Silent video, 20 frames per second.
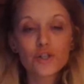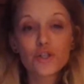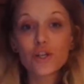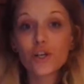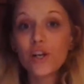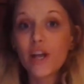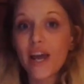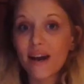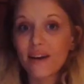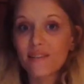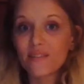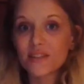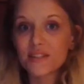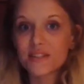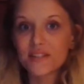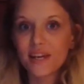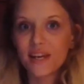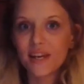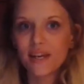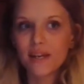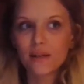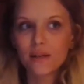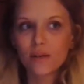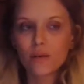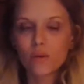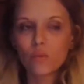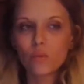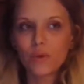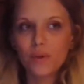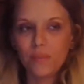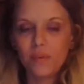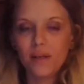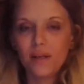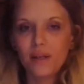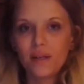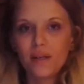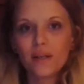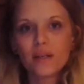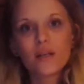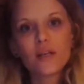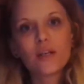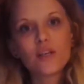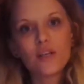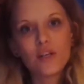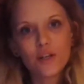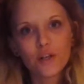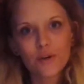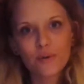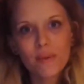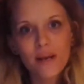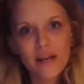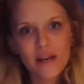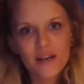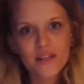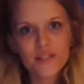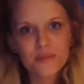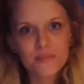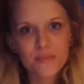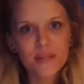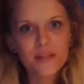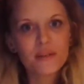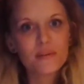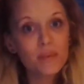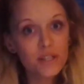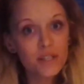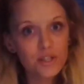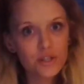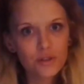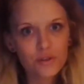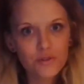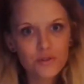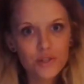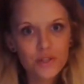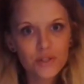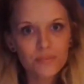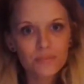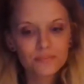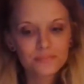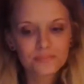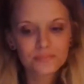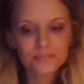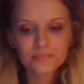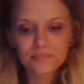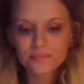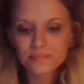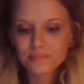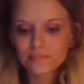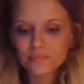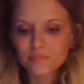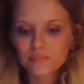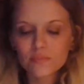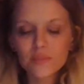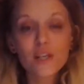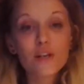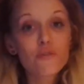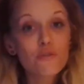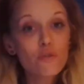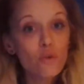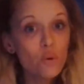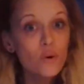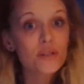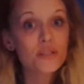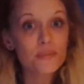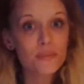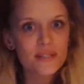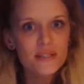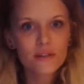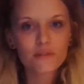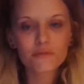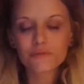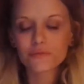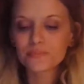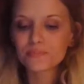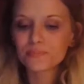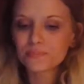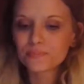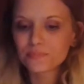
should have a say, would be, my husband and my children. And of course, myself.